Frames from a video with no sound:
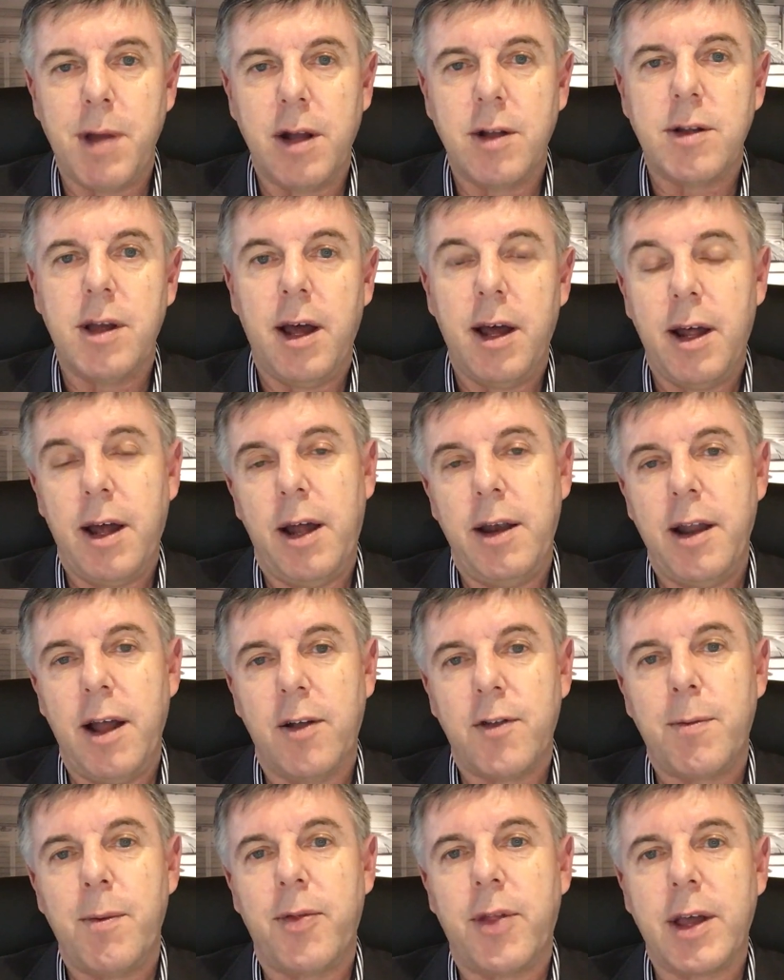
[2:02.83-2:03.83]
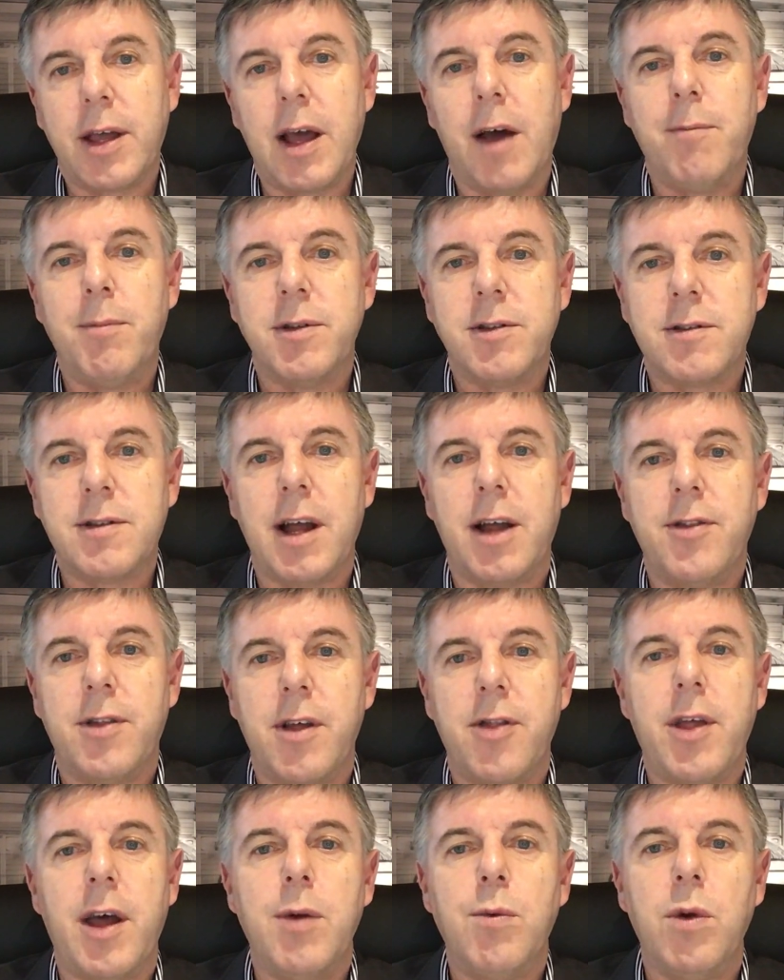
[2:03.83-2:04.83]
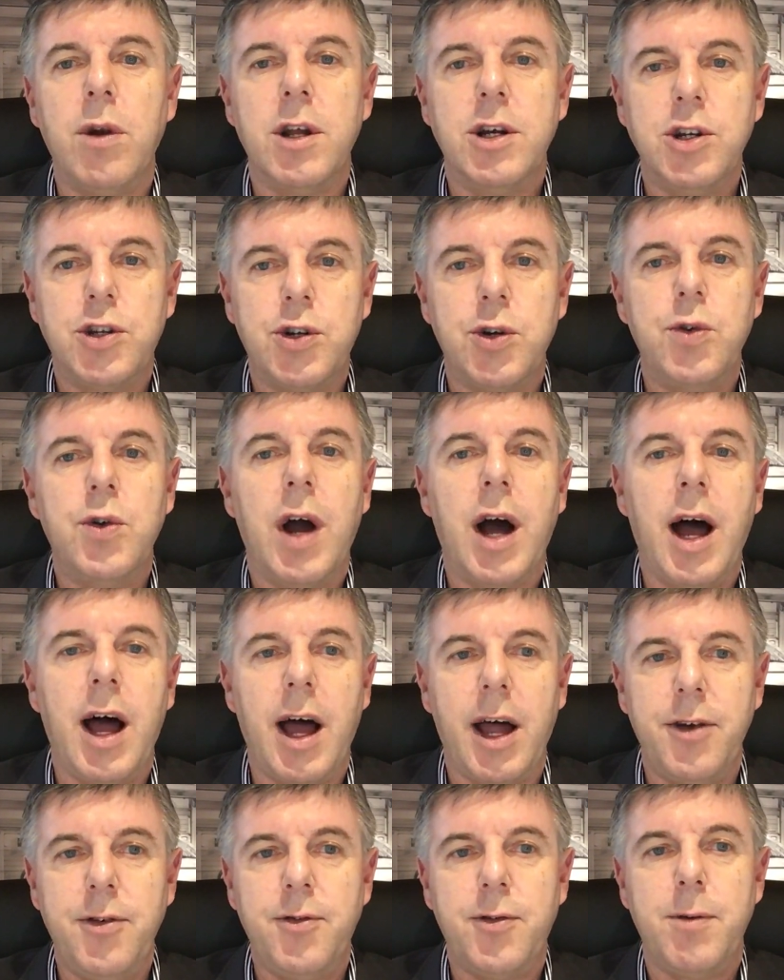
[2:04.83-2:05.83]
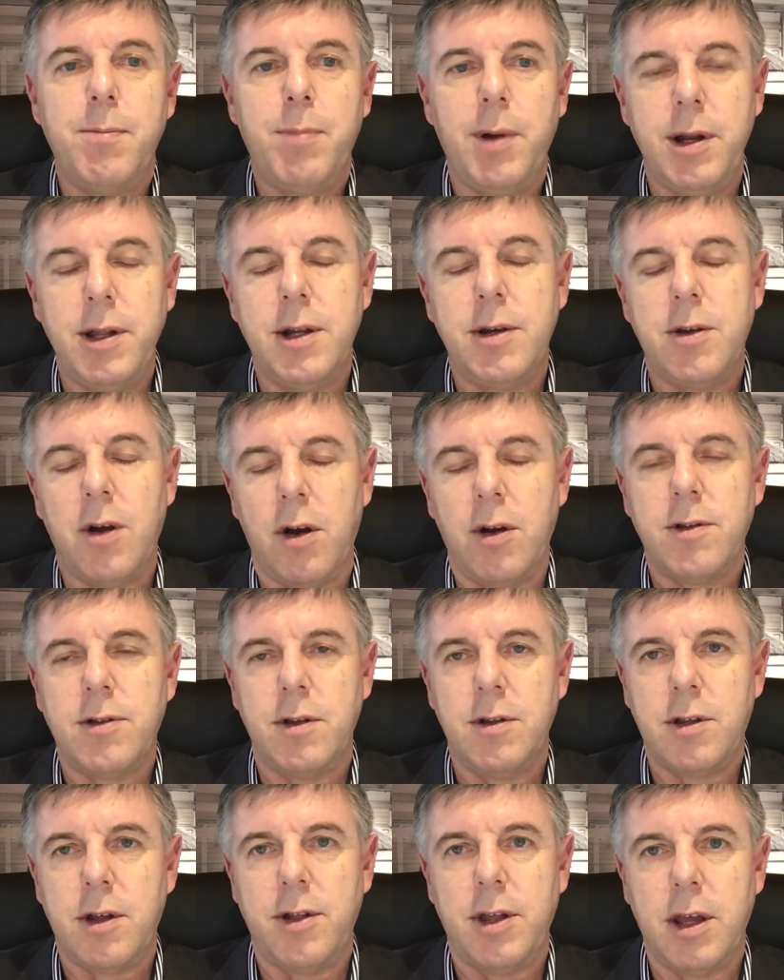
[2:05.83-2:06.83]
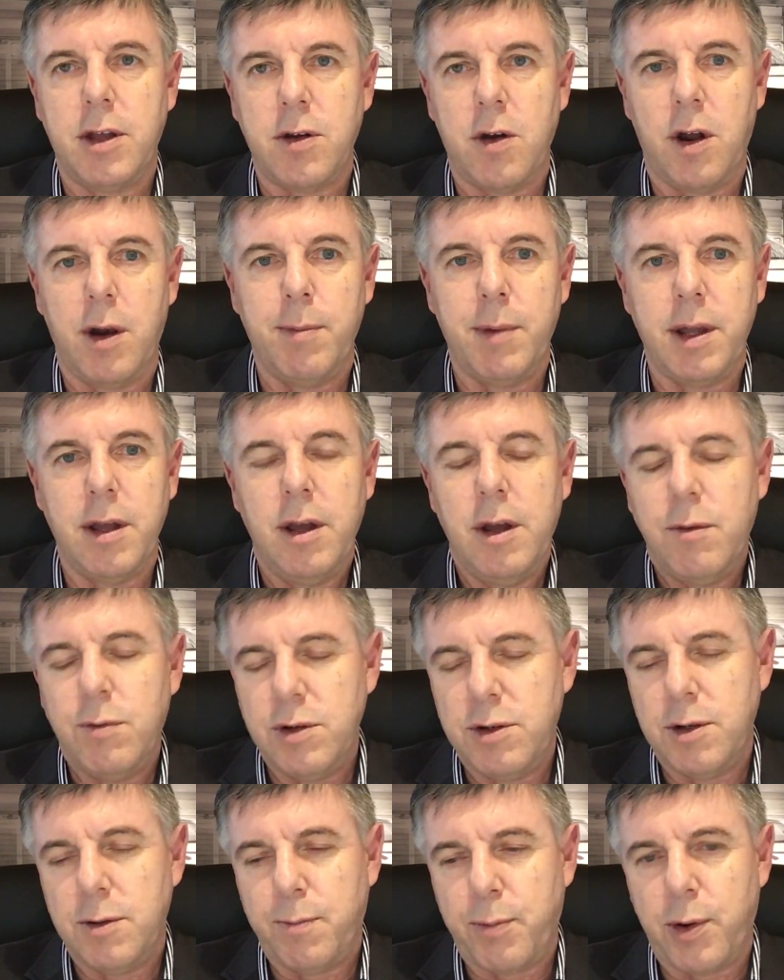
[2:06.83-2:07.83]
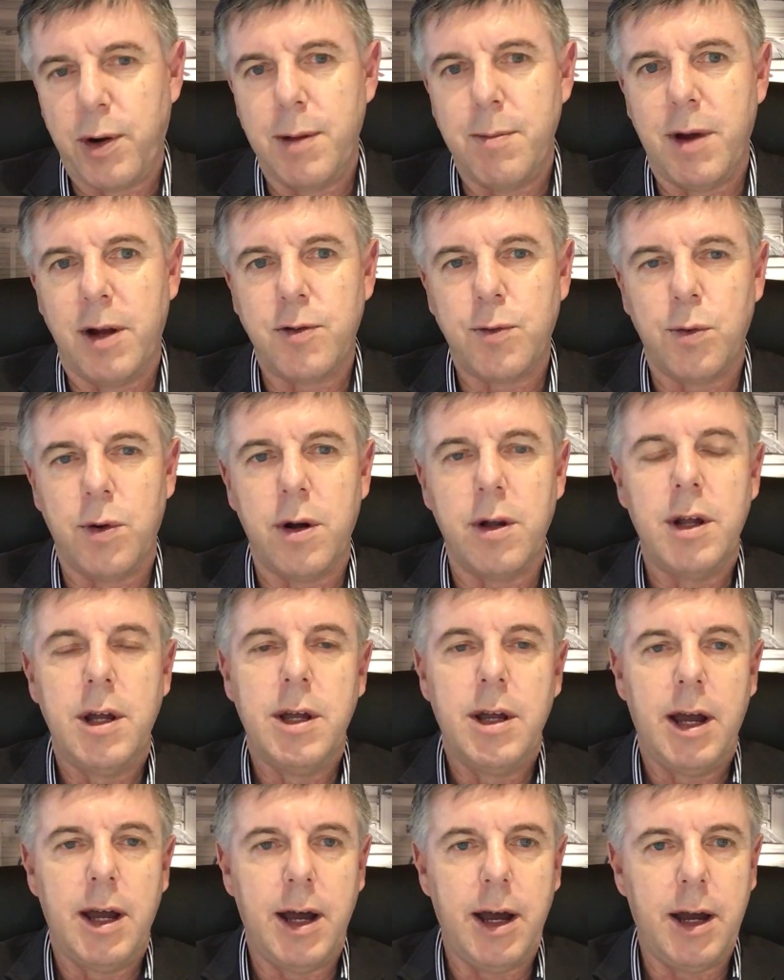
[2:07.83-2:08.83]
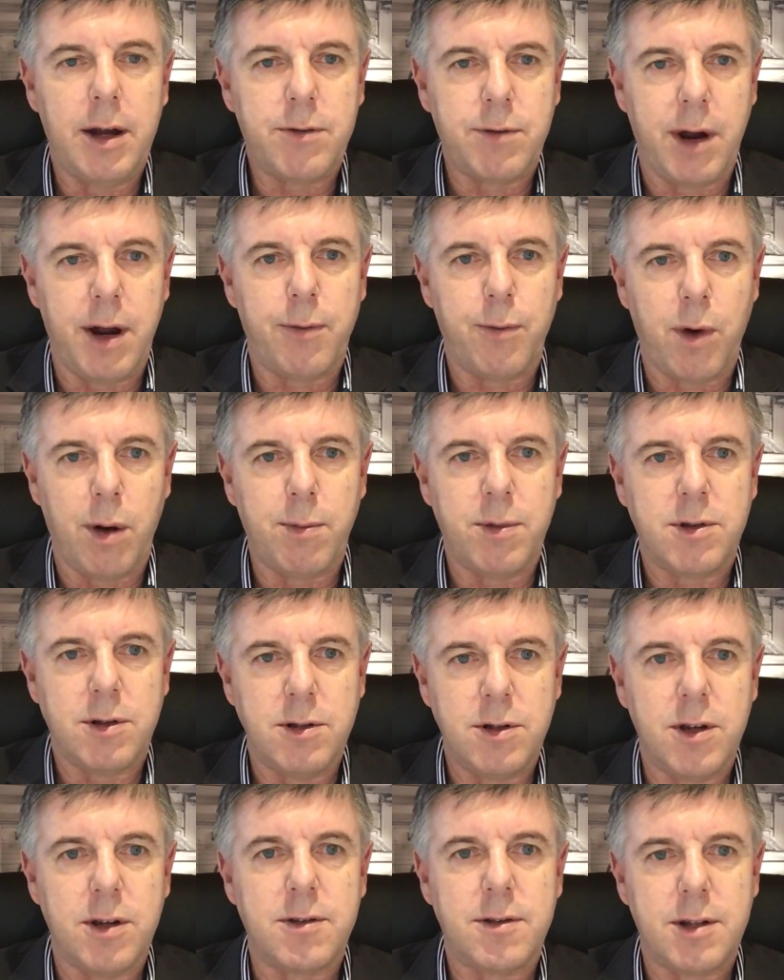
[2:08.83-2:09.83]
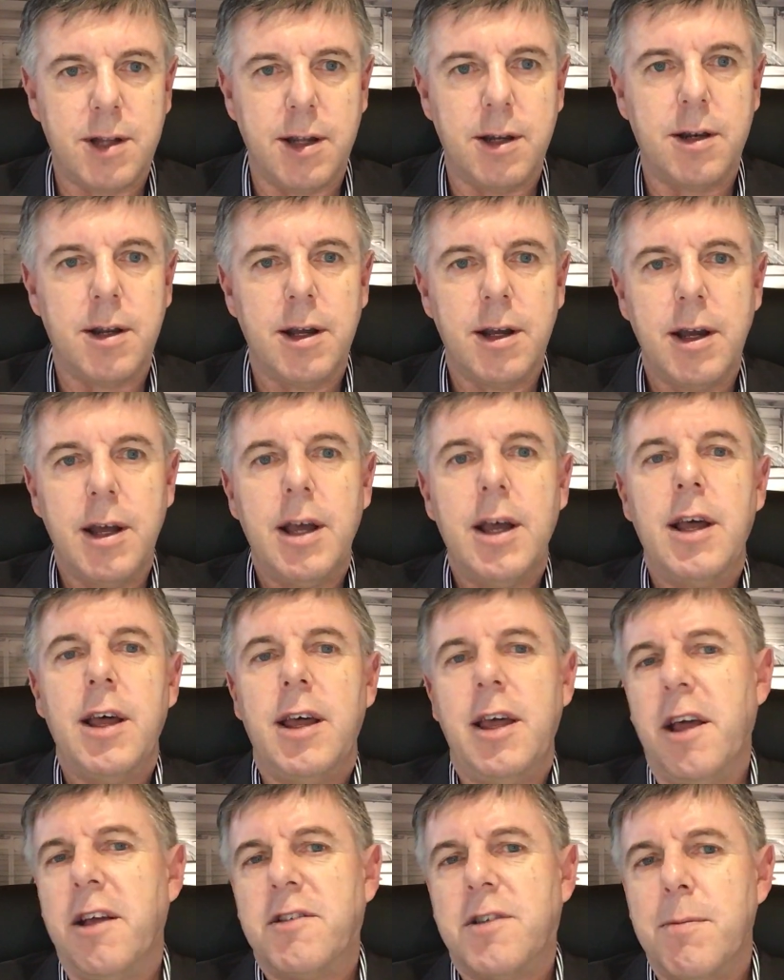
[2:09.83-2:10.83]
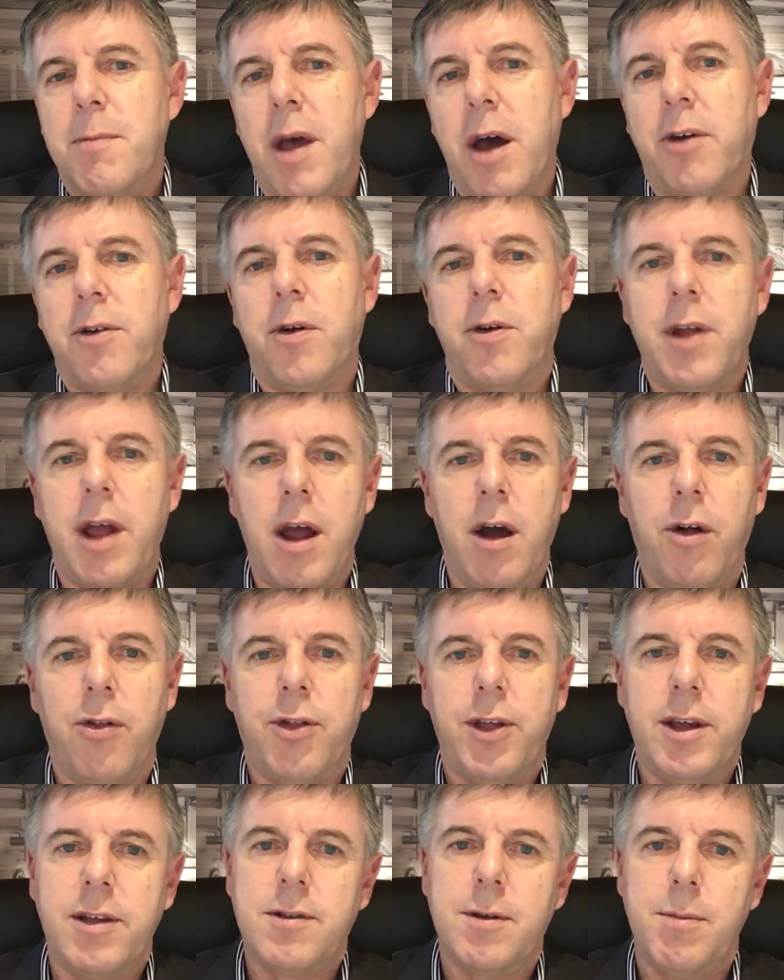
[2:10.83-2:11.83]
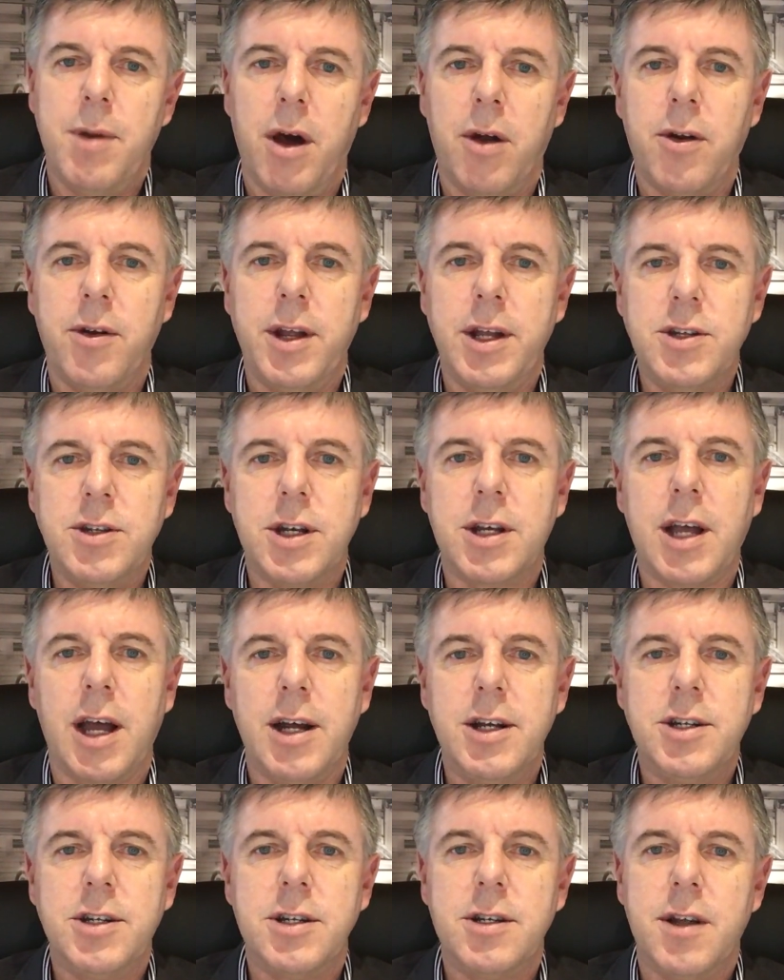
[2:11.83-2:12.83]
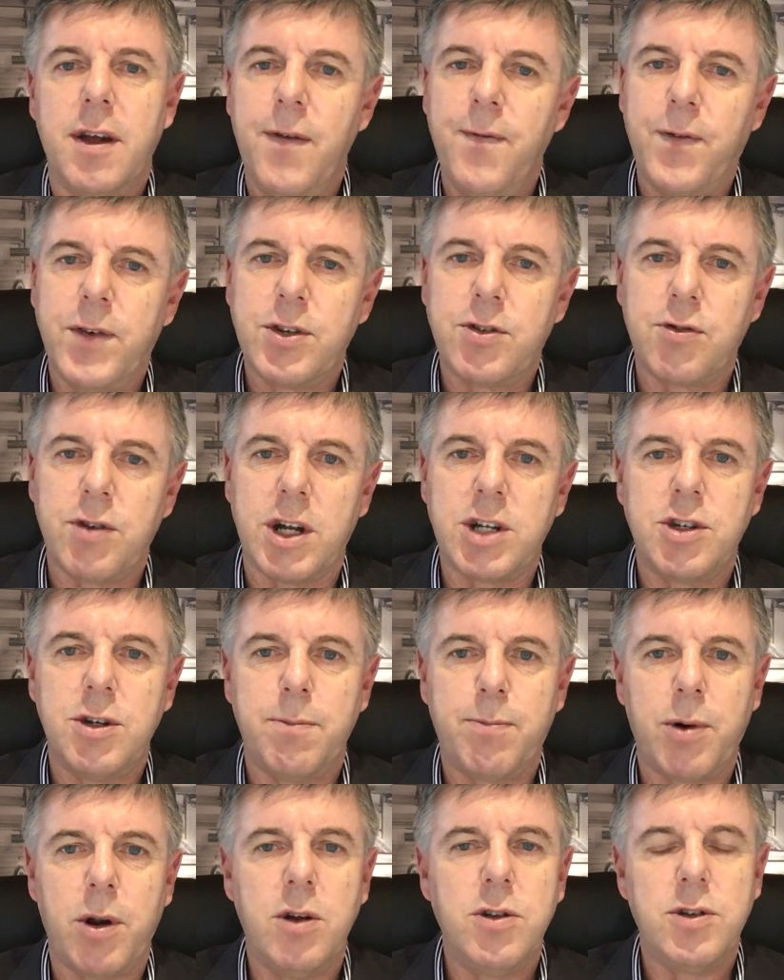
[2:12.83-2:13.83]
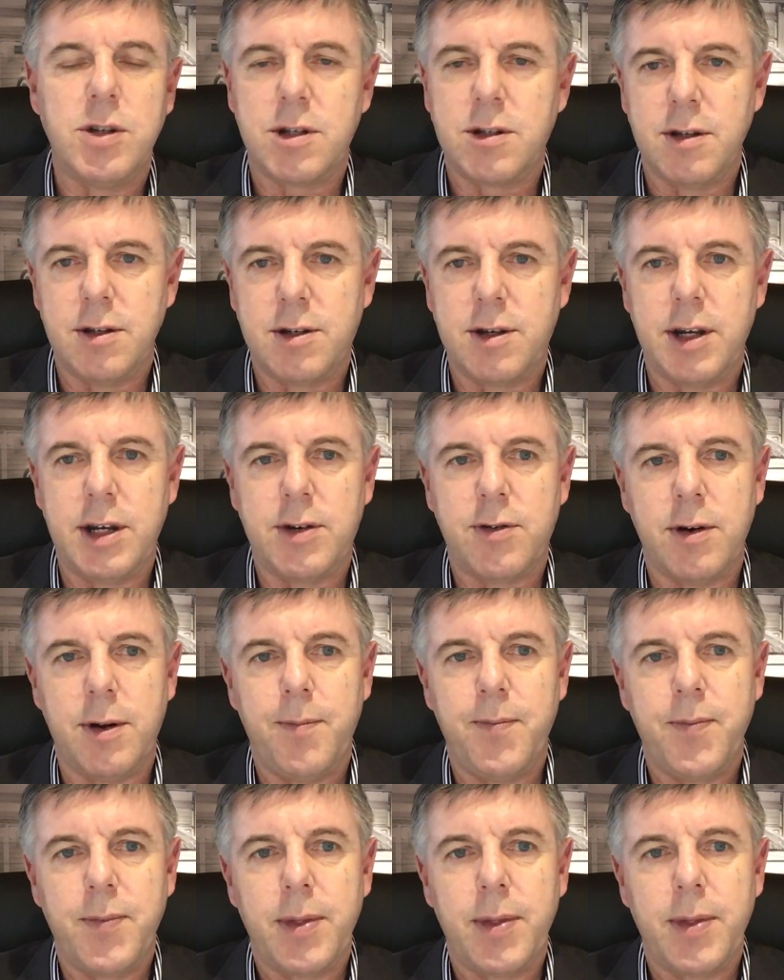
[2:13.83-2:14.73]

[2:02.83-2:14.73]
amount, uh, announcement, the government state that they will issue $100 billion into the economy, which is pretty much what uh, Grant Robertson just did. X amount on health, X amount on education, infrastructure projects, etc.